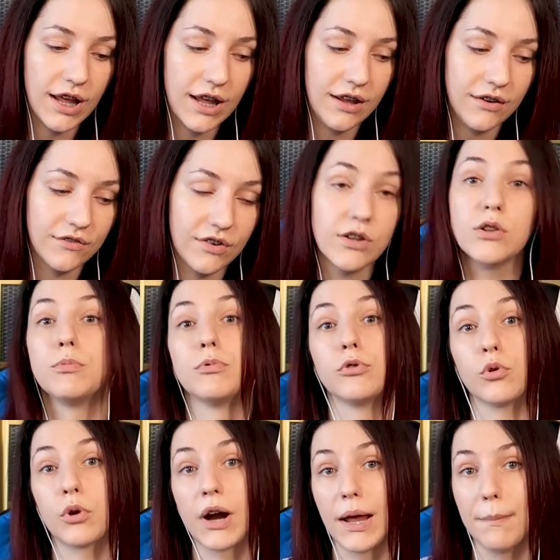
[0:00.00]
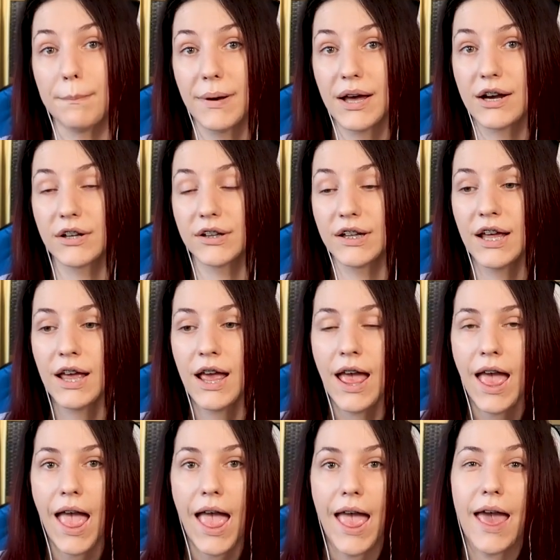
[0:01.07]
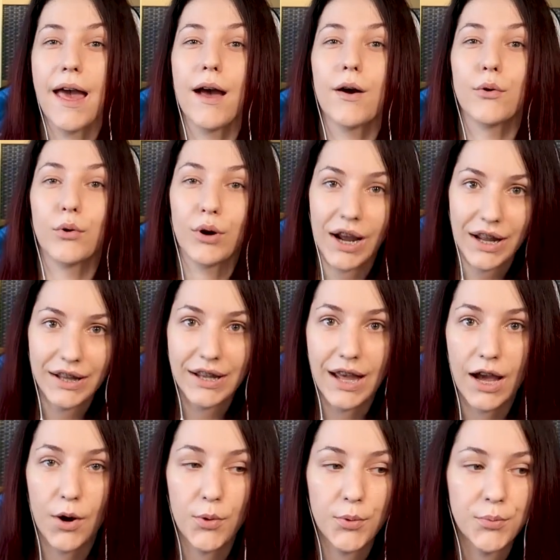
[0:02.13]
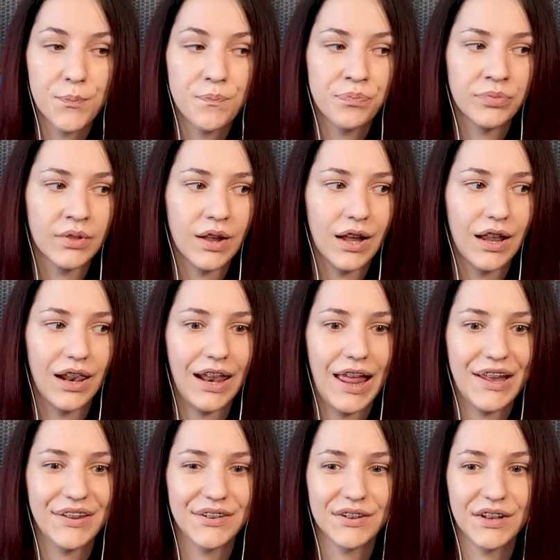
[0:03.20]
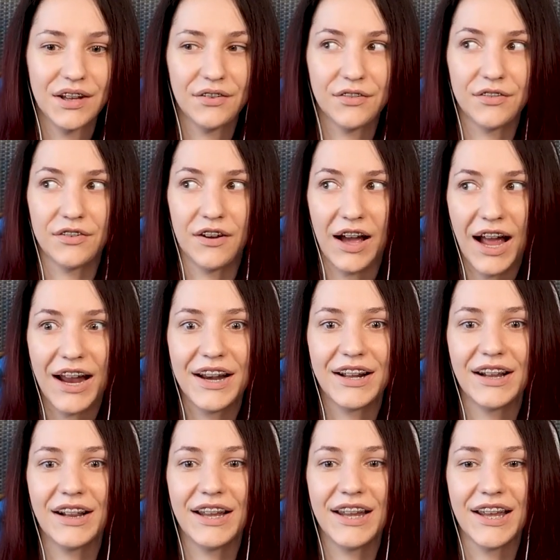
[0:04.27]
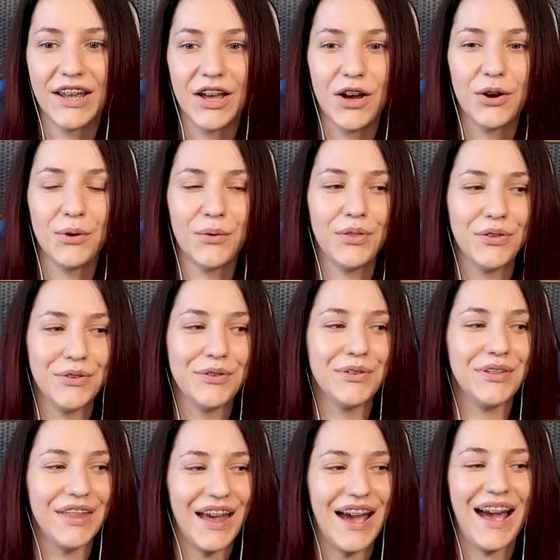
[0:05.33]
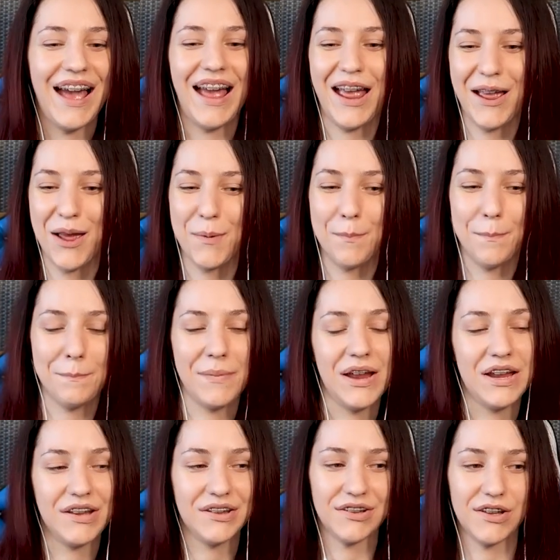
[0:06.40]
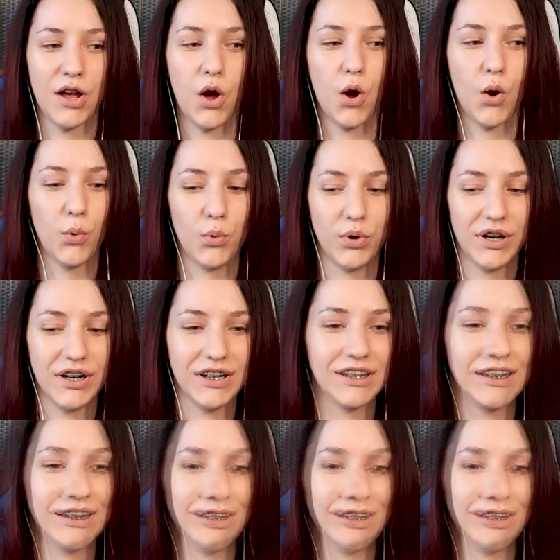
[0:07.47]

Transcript: hit the subscribe button. And right now, let's finally go to the episode.